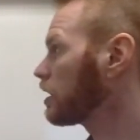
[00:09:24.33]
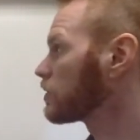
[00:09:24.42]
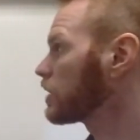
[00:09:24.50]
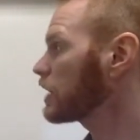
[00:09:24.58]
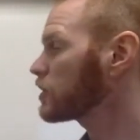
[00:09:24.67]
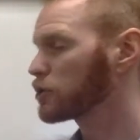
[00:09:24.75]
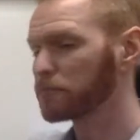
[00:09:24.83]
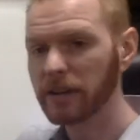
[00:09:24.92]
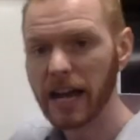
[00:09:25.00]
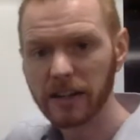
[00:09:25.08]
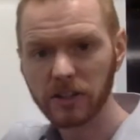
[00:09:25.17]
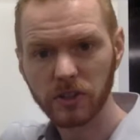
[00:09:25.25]
so that's just
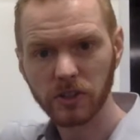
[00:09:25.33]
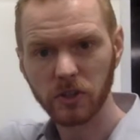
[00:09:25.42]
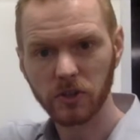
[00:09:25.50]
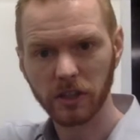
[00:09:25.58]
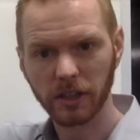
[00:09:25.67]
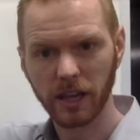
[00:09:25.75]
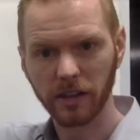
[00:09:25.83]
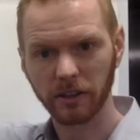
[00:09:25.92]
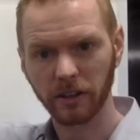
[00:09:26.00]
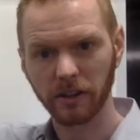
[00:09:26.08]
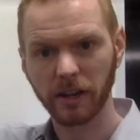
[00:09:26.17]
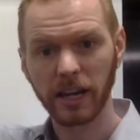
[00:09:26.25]
practicing using the
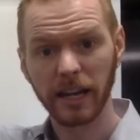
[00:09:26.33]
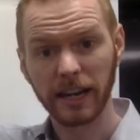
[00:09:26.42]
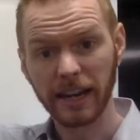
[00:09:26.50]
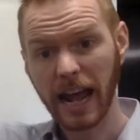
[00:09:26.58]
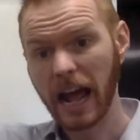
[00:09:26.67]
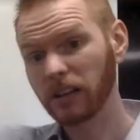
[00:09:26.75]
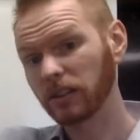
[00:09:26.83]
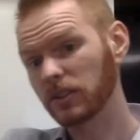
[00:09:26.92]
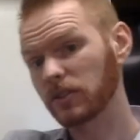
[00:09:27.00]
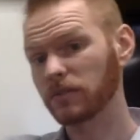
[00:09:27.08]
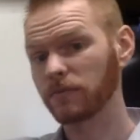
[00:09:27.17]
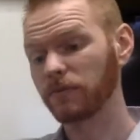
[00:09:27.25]
calculator. Now
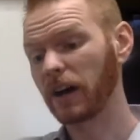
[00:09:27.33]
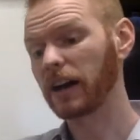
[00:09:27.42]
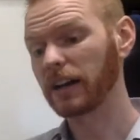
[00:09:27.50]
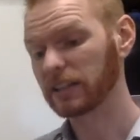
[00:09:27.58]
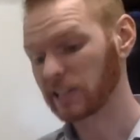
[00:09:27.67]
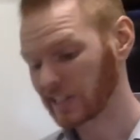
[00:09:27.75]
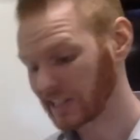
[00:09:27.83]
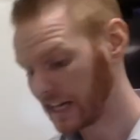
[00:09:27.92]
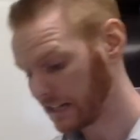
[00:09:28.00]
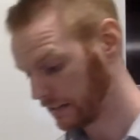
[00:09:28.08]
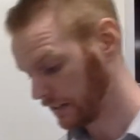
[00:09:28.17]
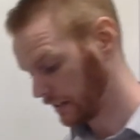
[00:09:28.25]
let's find
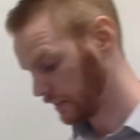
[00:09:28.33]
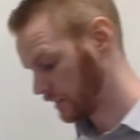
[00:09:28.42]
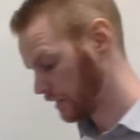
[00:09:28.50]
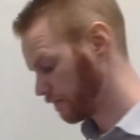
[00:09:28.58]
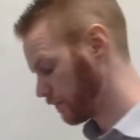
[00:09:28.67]
side lengths,